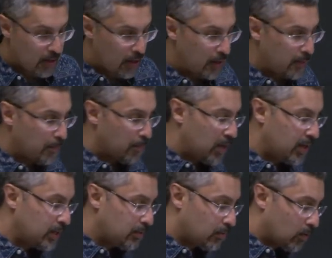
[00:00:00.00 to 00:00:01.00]
Uh,
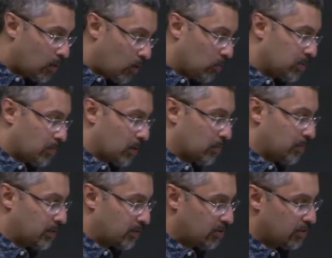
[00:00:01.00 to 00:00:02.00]
my home
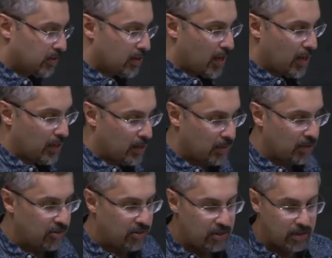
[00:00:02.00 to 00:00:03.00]
department at
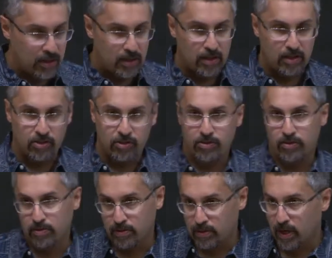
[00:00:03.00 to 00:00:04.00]
MIT is
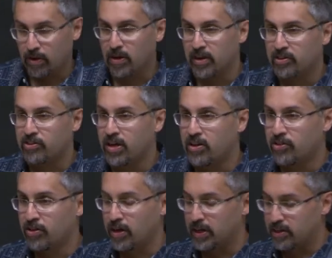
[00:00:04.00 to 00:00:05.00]
aeronautics and
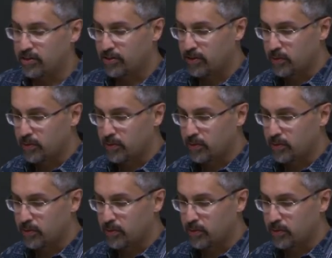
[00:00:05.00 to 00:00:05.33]
astronautics,